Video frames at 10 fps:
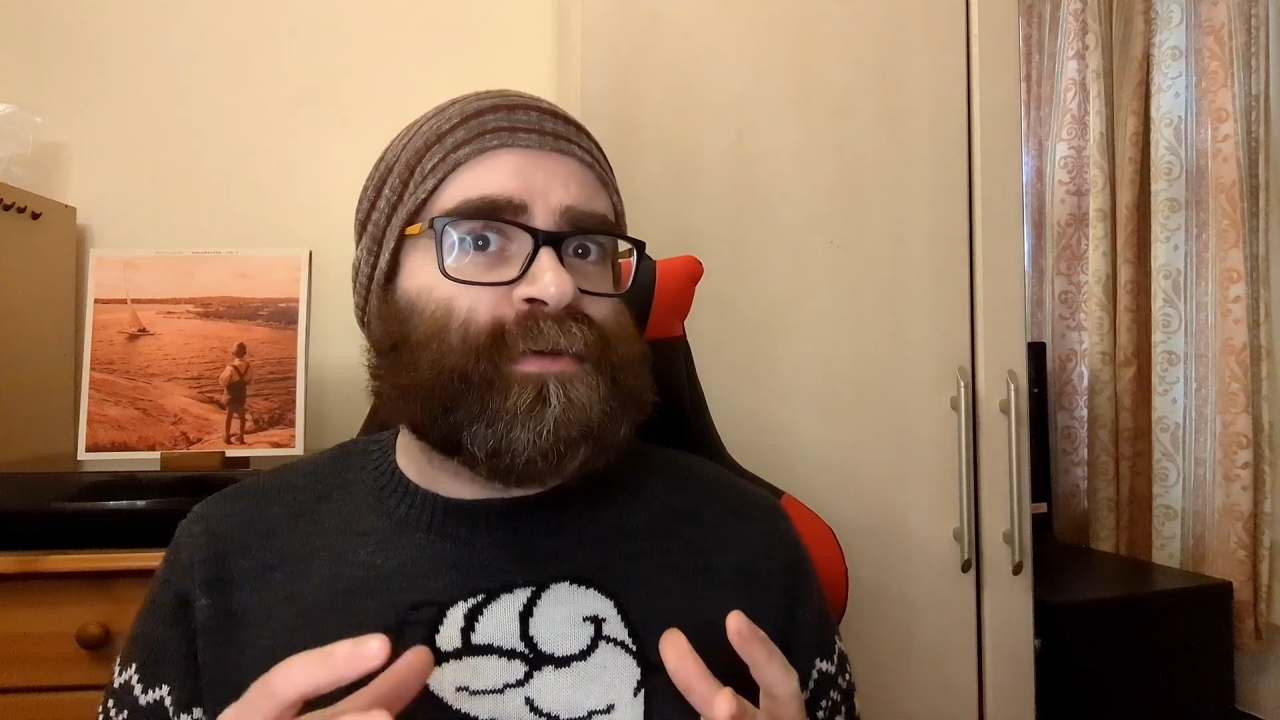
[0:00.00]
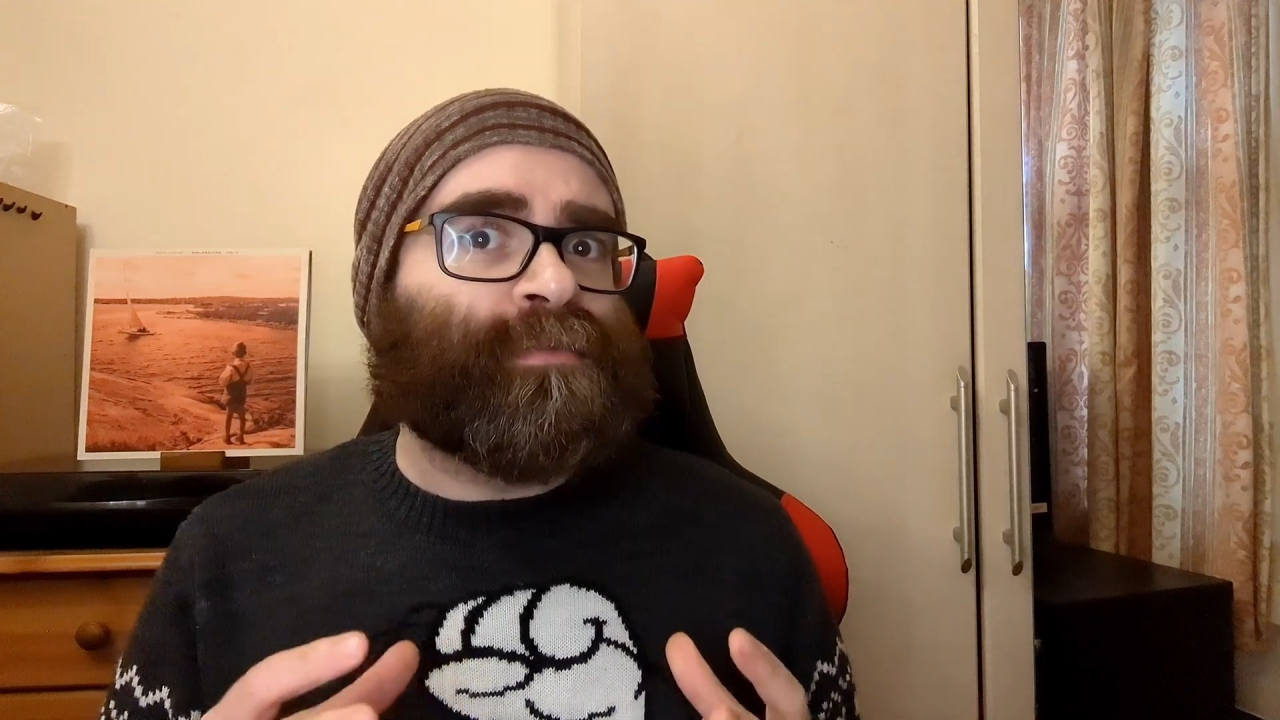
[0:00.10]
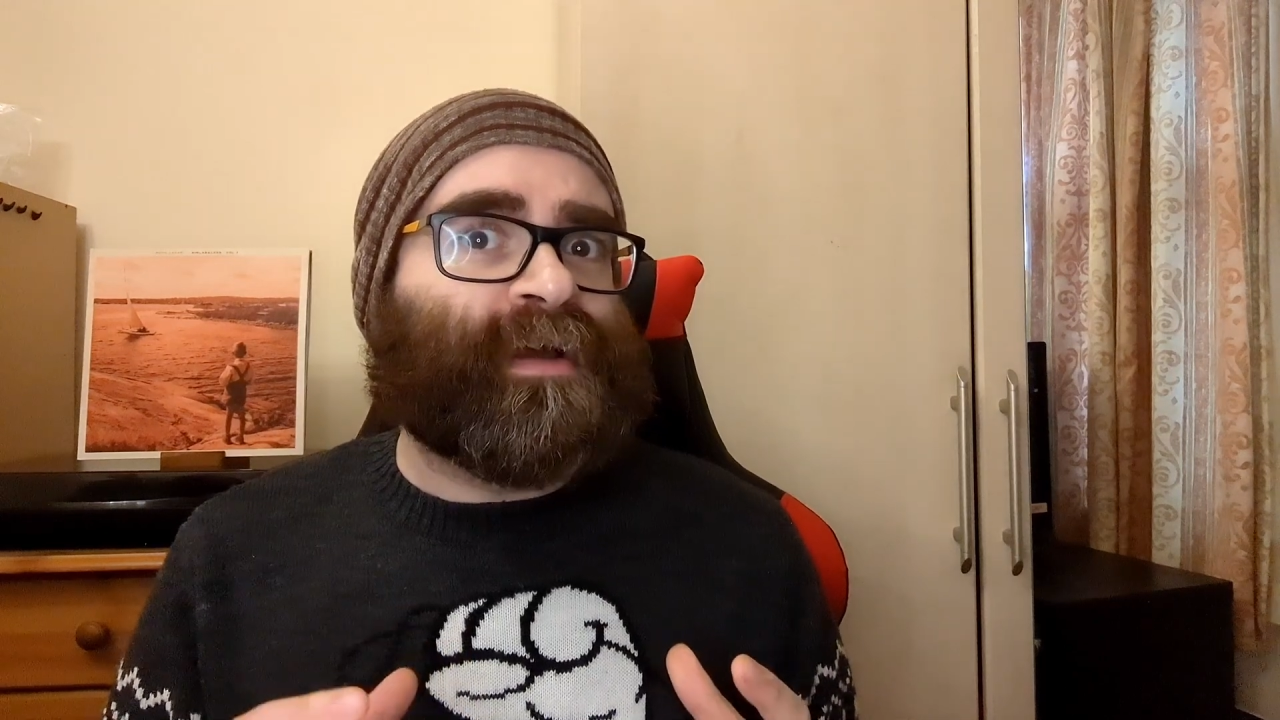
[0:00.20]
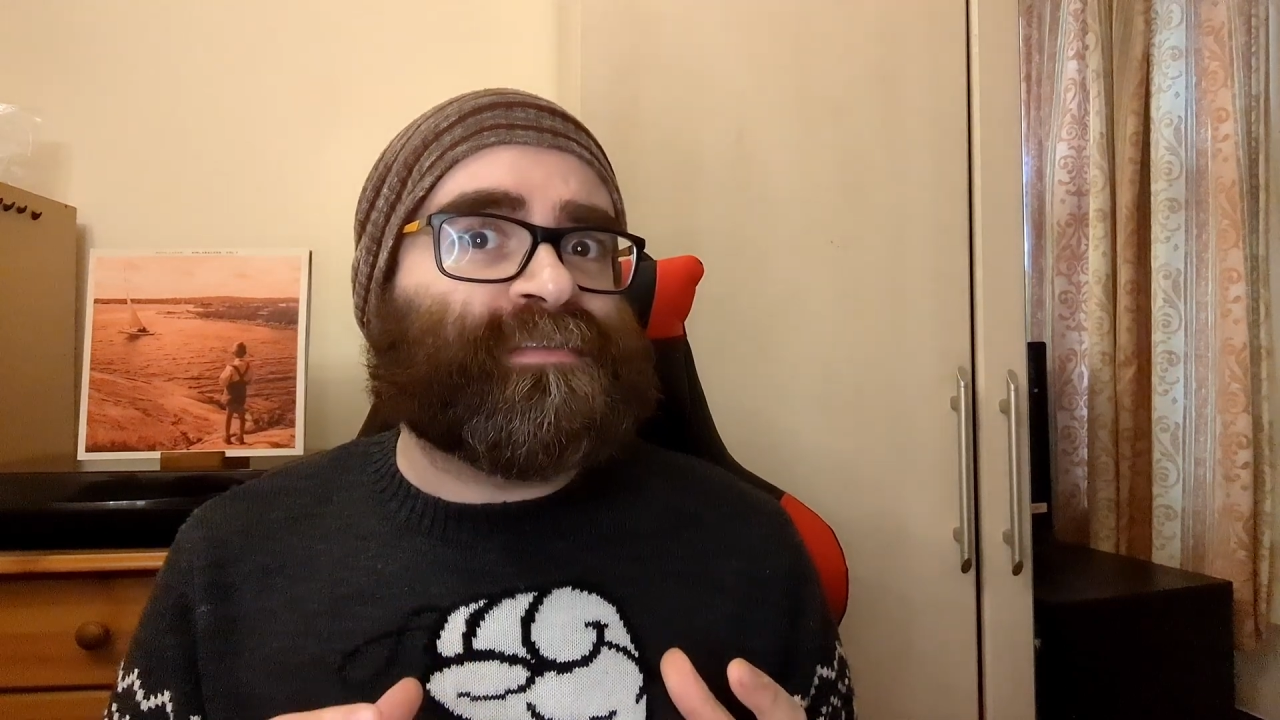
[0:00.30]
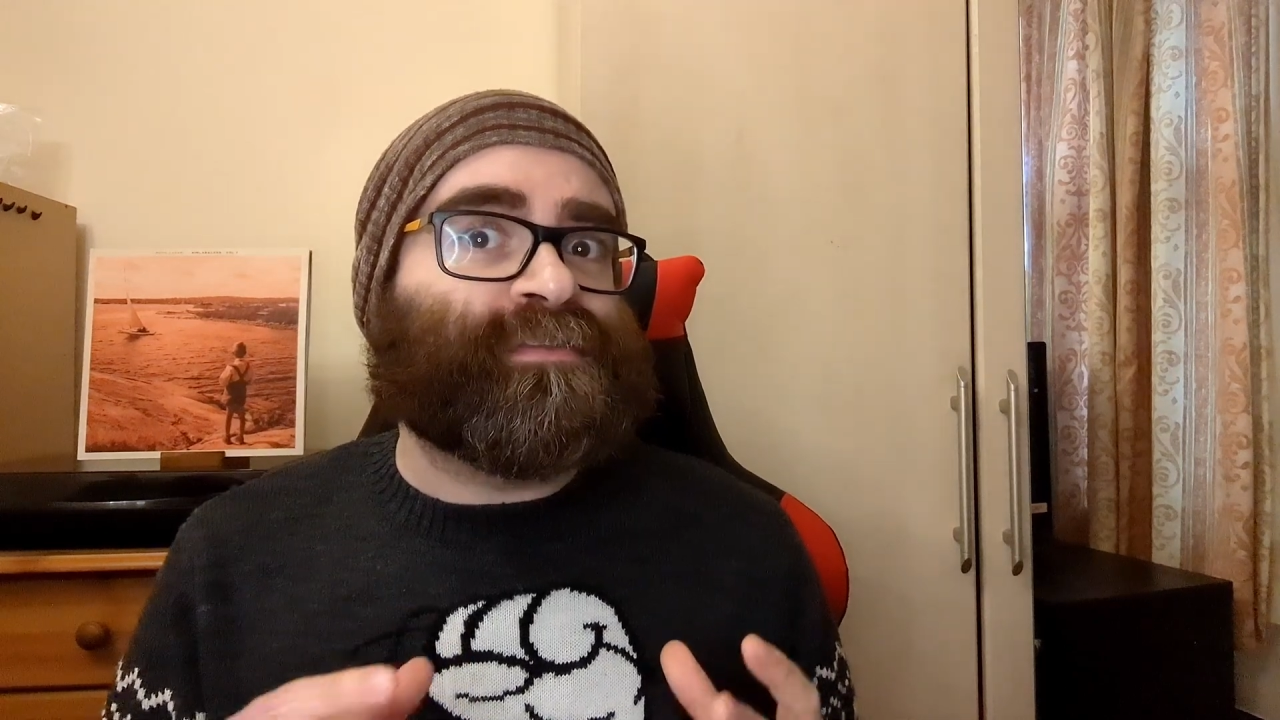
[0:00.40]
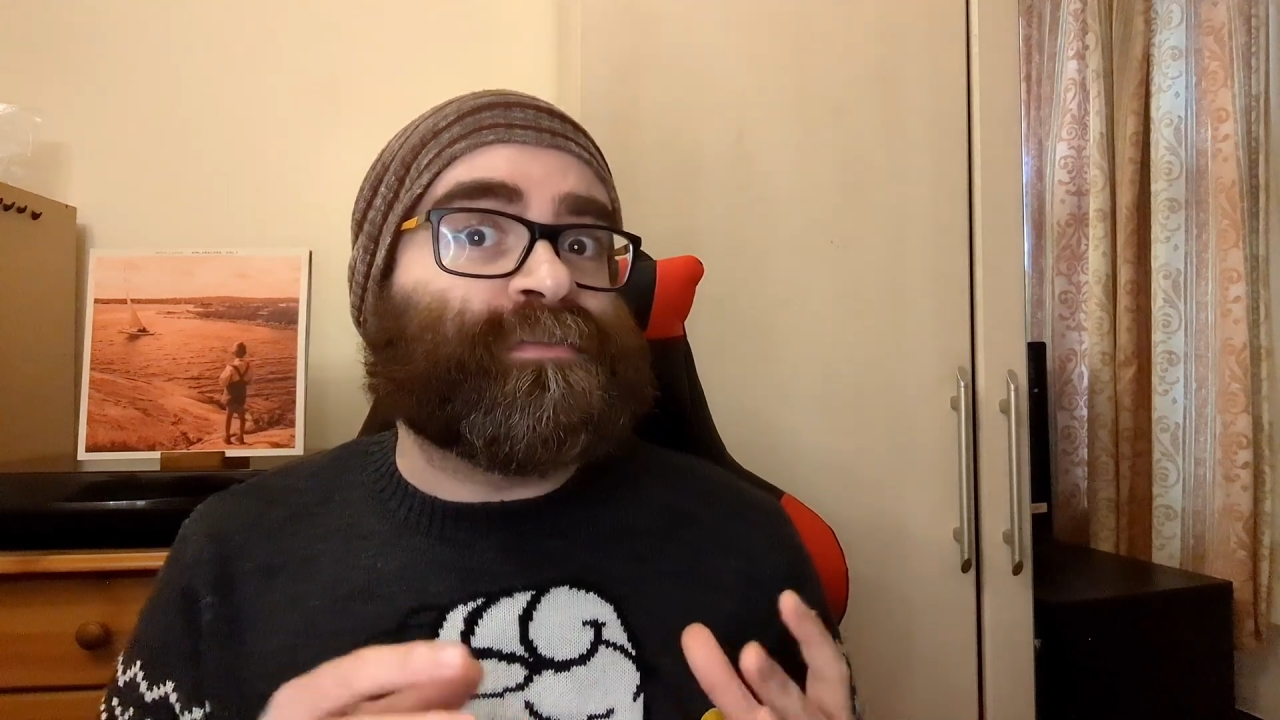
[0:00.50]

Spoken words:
Horizon